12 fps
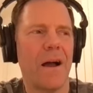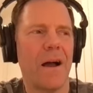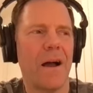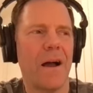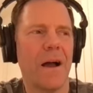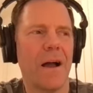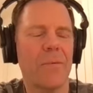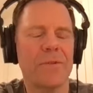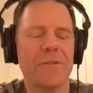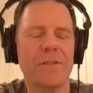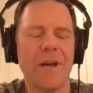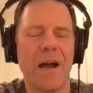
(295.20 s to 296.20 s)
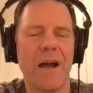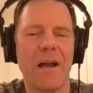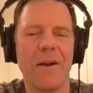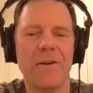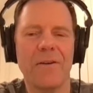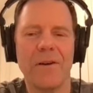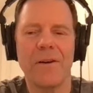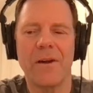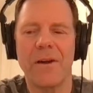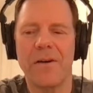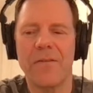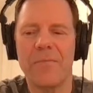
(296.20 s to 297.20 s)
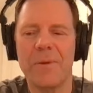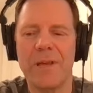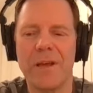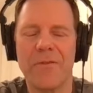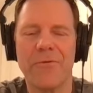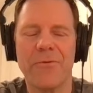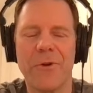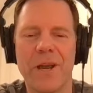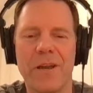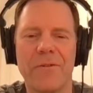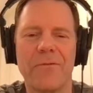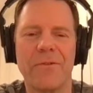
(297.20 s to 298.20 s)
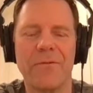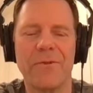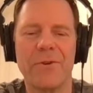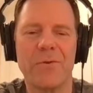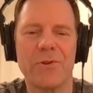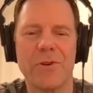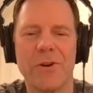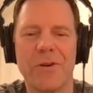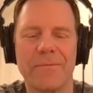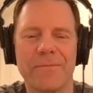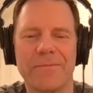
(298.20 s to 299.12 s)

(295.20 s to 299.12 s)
uh, I was tired of being afraid of the future.